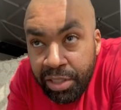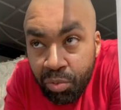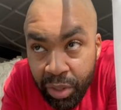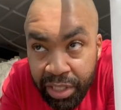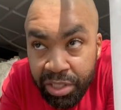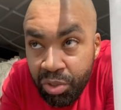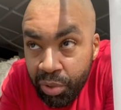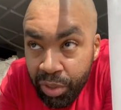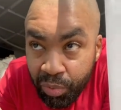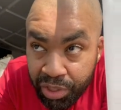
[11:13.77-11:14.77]
what he's
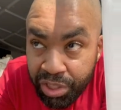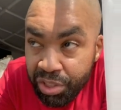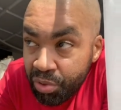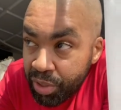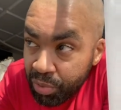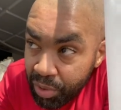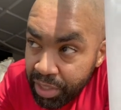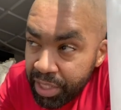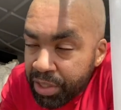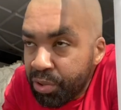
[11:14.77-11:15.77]
doing, what she's doing, what
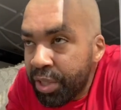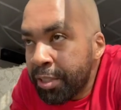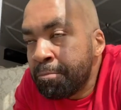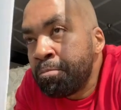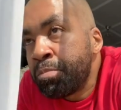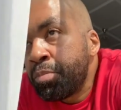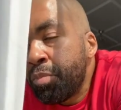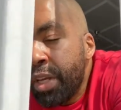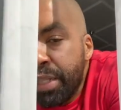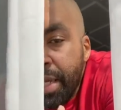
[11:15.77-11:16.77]
they're doing.
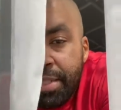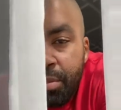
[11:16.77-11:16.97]
And that's